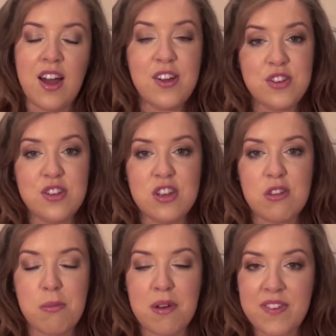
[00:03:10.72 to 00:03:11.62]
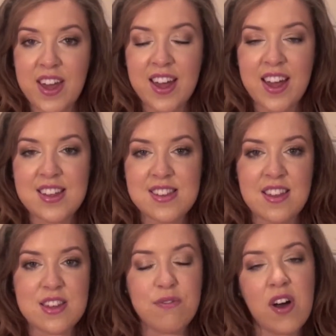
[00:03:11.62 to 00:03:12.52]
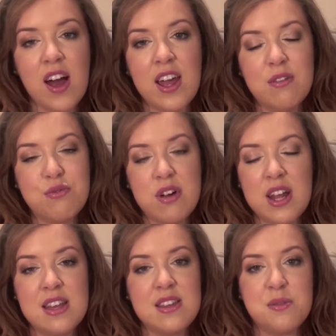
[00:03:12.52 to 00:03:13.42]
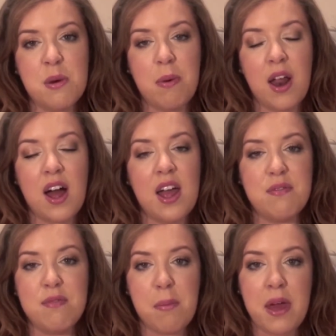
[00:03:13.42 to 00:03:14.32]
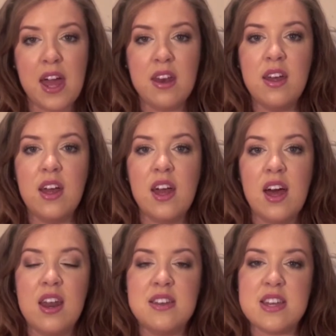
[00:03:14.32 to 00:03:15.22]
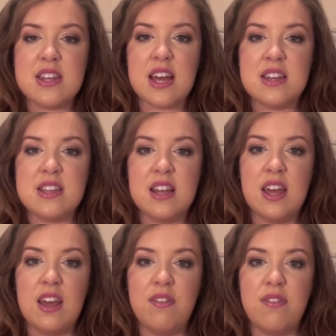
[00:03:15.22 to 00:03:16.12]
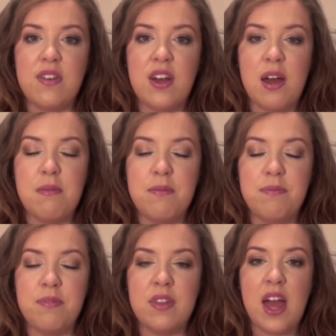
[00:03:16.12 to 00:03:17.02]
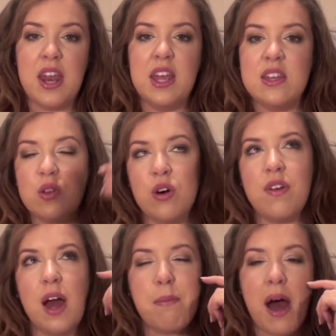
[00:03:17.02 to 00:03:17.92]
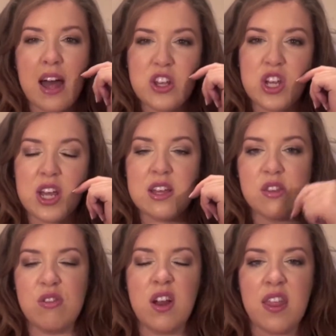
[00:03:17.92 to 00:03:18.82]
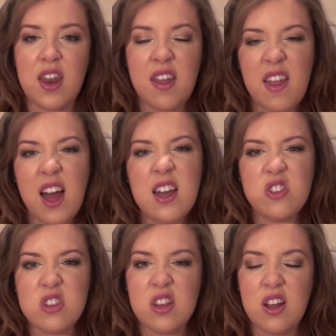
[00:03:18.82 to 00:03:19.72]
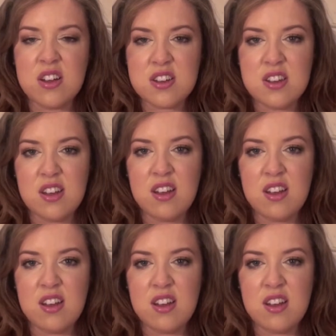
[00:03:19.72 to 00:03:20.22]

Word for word: I was used to use it with my fingers and that's fine, it was really easy to apply and rub in and it didn't tend to leave um, any sort of like patches or anything like that it just looked